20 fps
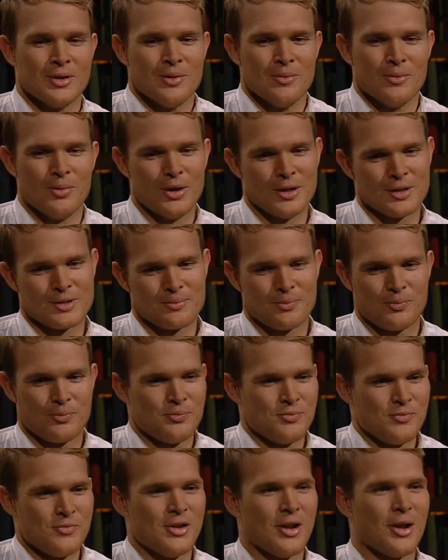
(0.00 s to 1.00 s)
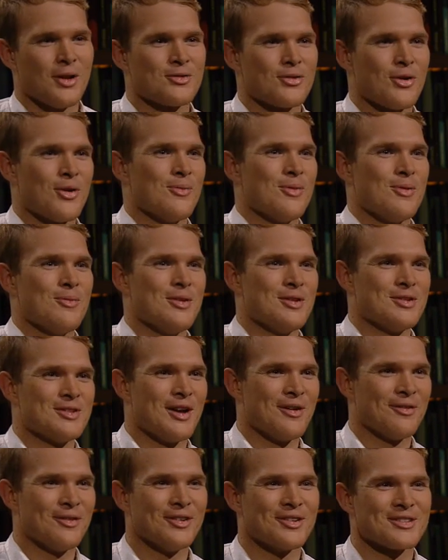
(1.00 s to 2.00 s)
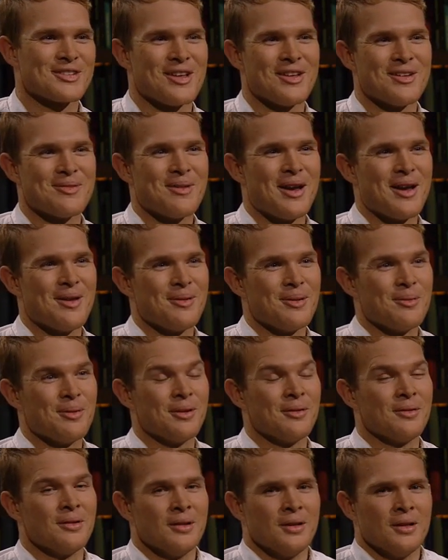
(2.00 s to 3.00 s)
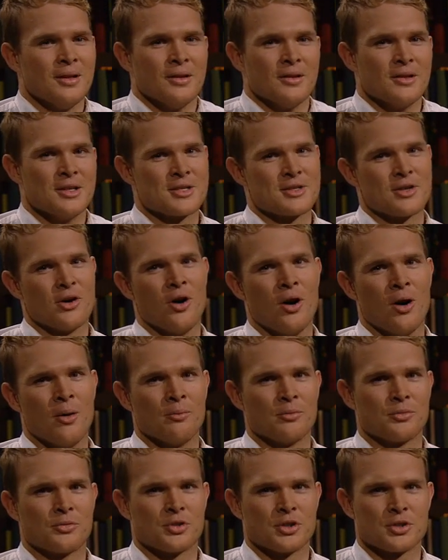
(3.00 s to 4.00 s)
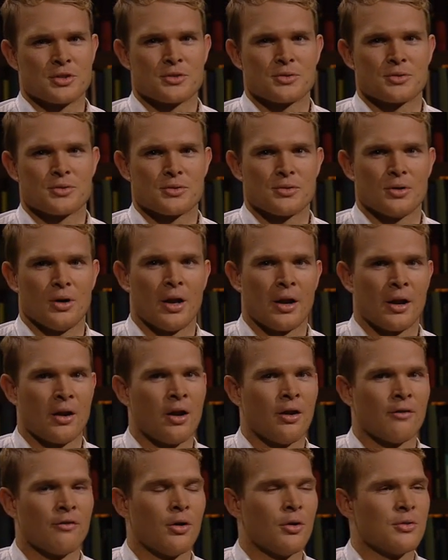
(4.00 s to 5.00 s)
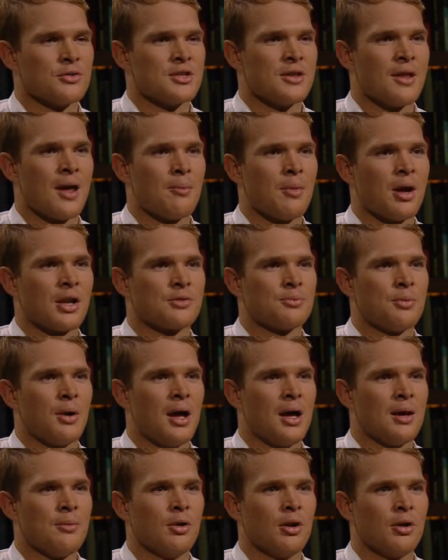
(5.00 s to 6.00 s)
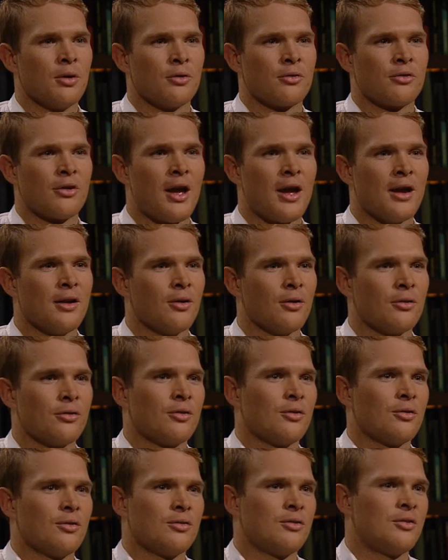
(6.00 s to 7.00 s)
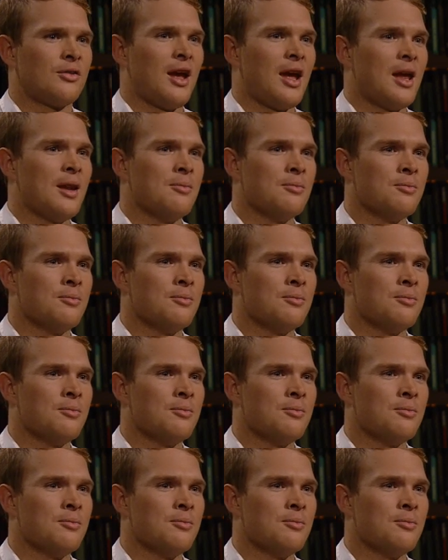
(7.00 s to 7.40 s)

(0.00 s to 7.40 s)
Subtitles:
try to be a bit tougher or something maybe. But this time, I don't know if I was in that much pain, but I was saying I was 10.